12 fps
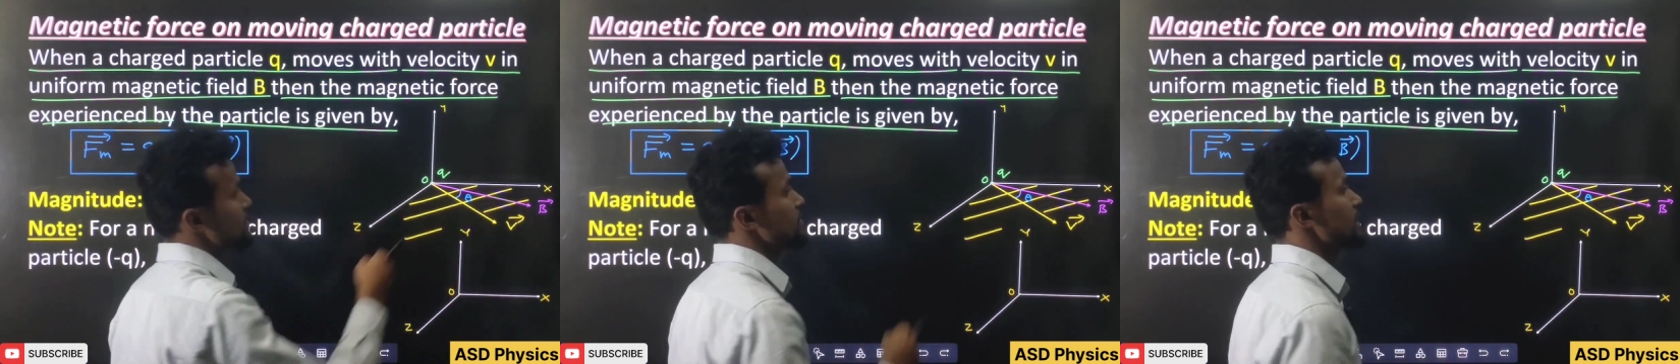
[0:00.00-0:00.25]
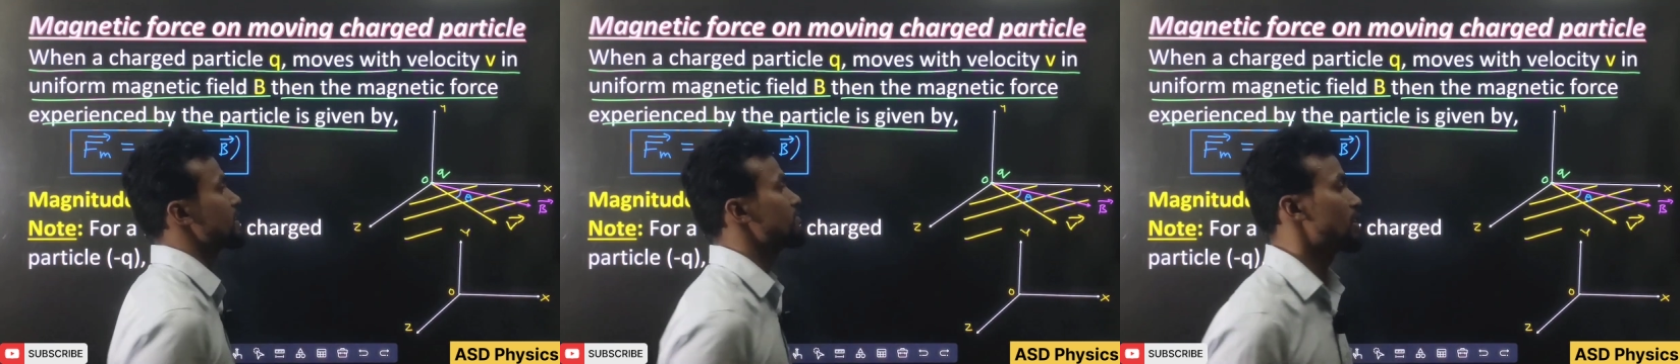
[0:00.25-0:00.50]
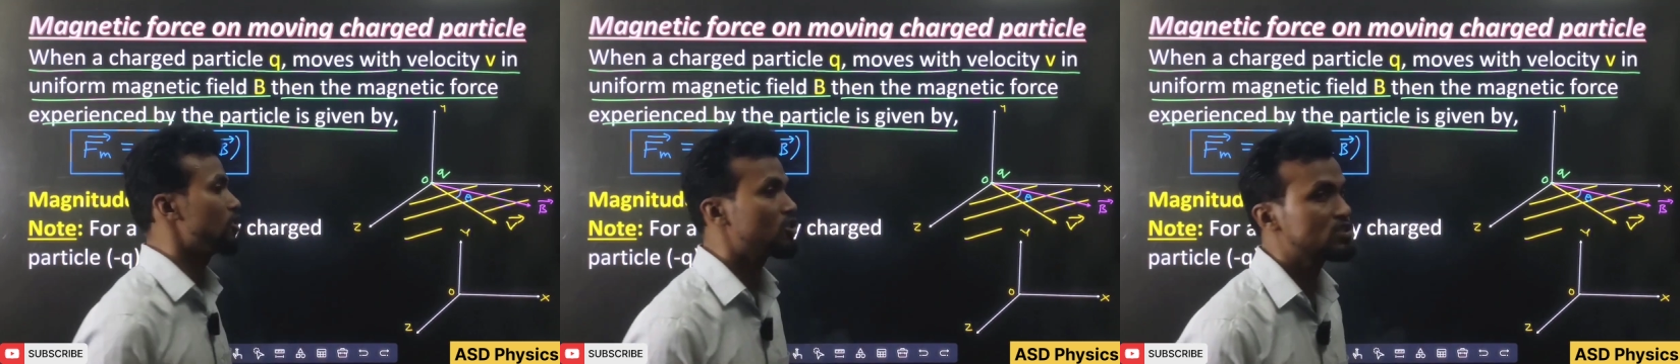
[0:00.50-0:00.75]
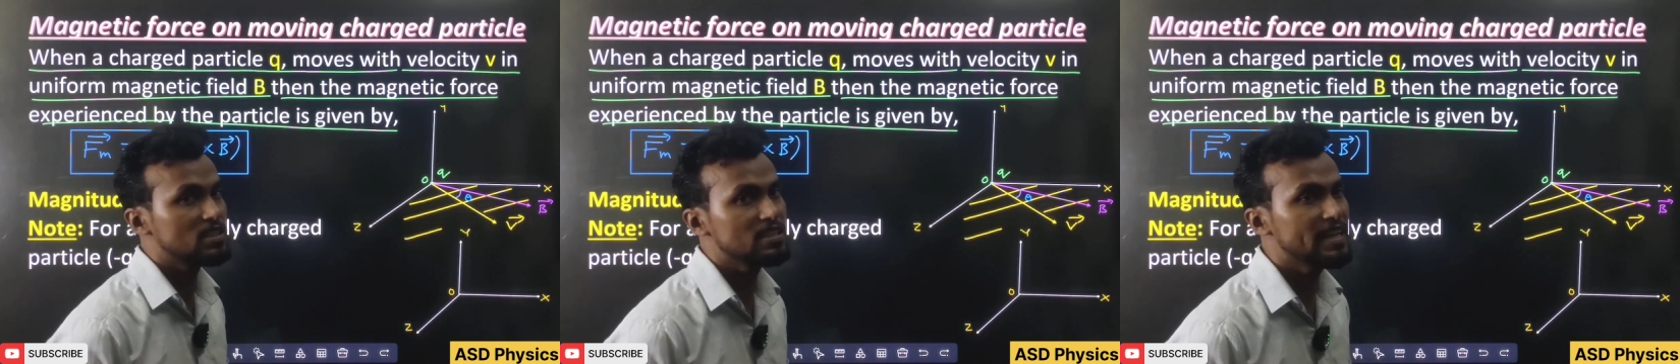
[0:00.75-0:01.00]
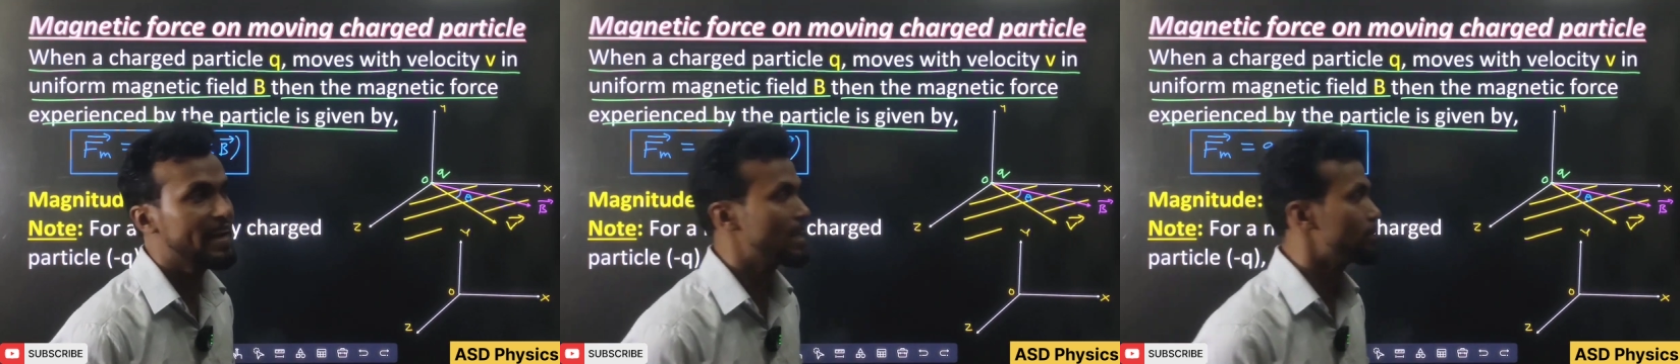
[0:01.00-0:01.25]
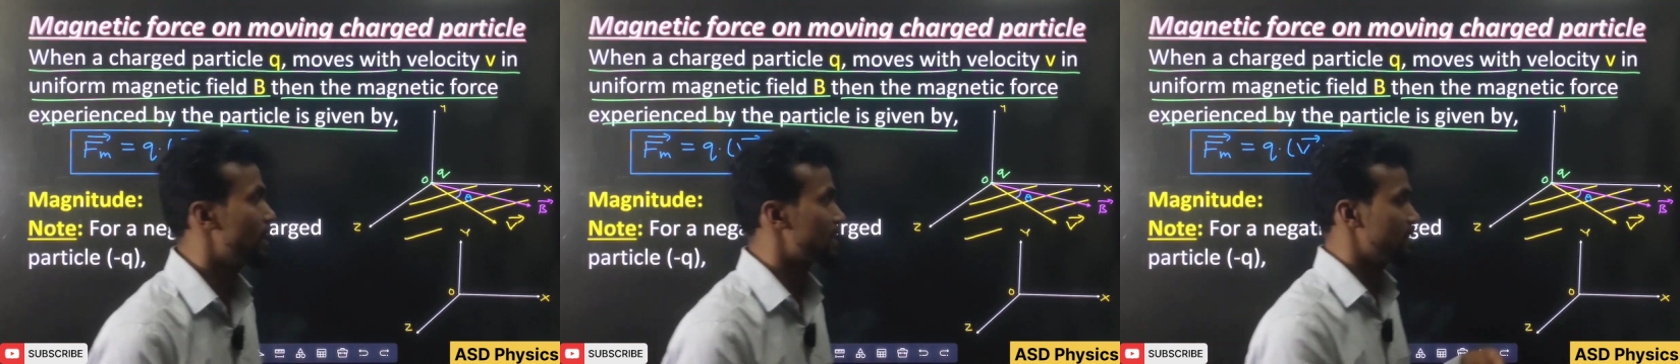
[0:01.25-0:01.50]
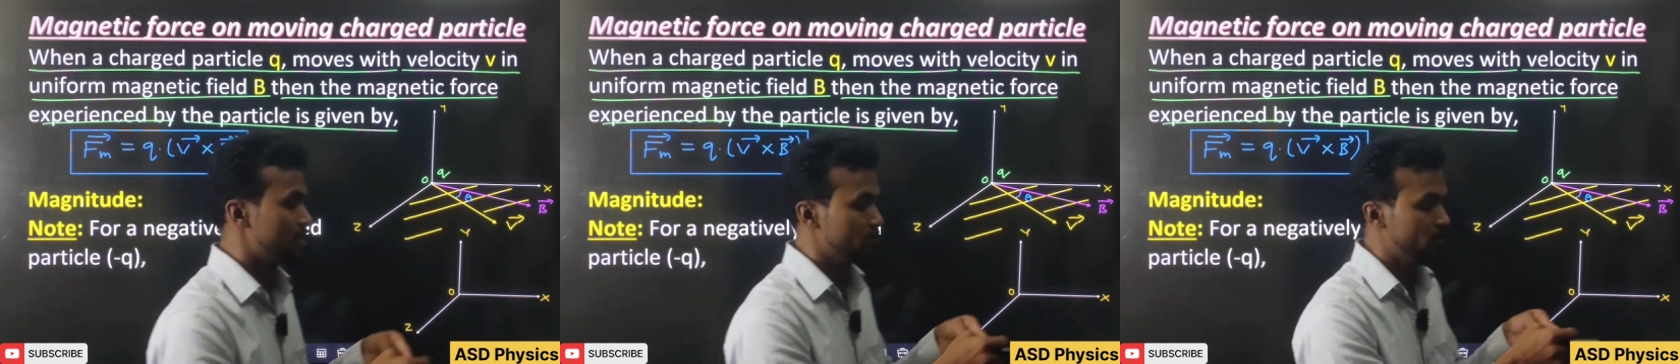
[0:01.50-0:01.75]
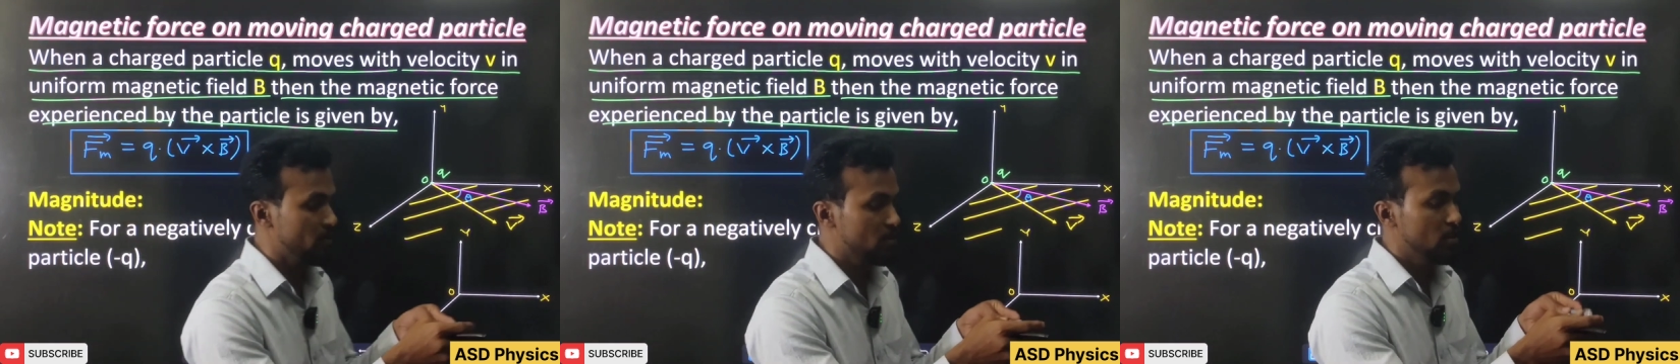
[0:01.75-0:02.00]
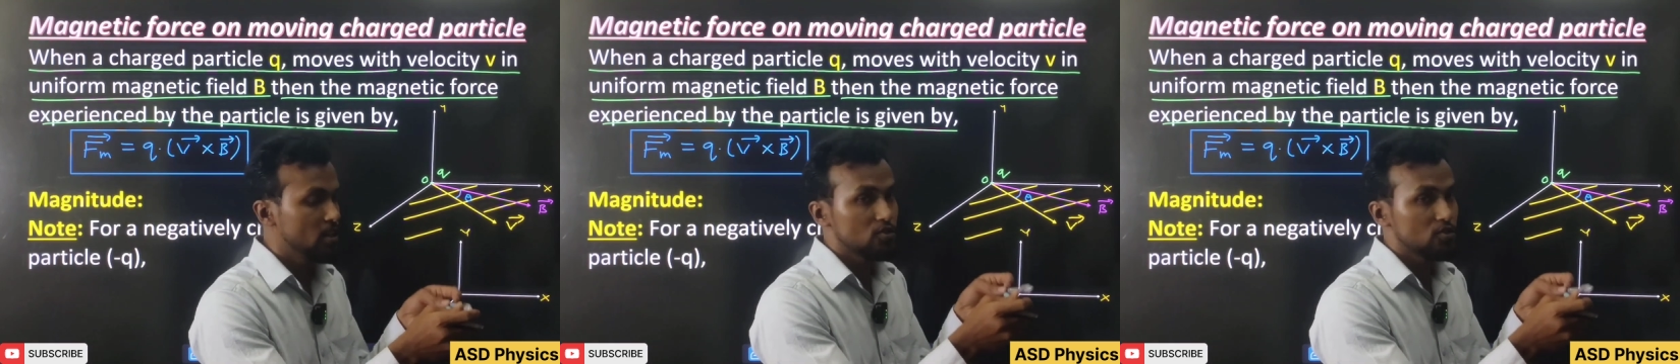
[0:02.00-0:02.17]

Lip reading: we have velocity and magnetic field.